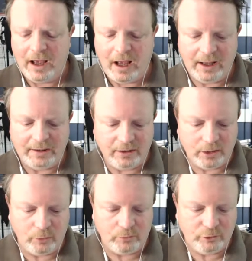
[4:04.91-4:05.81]
Uh, you
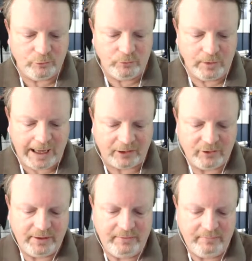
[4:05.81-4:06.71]
know, to
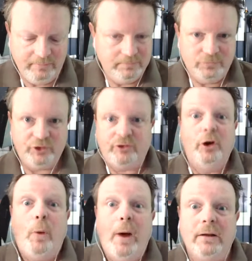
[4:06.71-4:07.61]
actually just
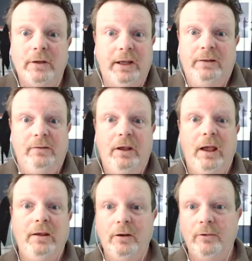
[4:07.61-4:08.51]
go out and
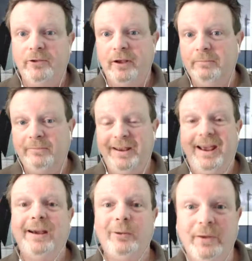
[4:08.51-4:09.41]
you know say to
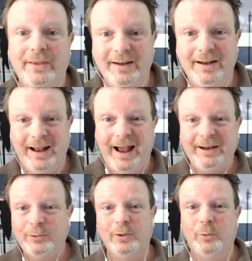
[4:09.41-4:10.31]
heck with it. I
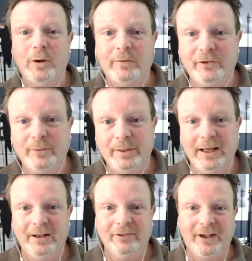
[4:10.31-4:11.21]
don't want to work for somebody
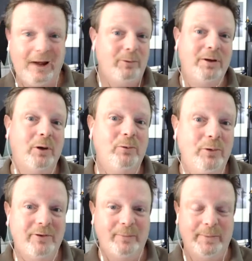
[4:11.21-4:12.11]
else. I want to go do
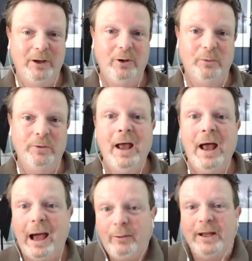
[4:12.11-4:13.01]
this on my own.
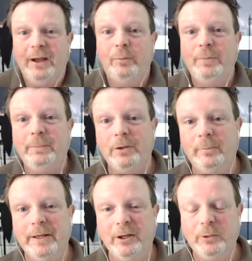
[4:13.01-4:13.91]
I want to help people
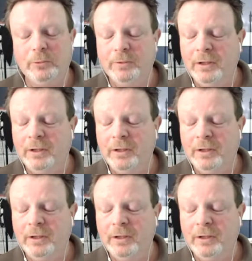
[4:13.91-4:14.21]
on my own.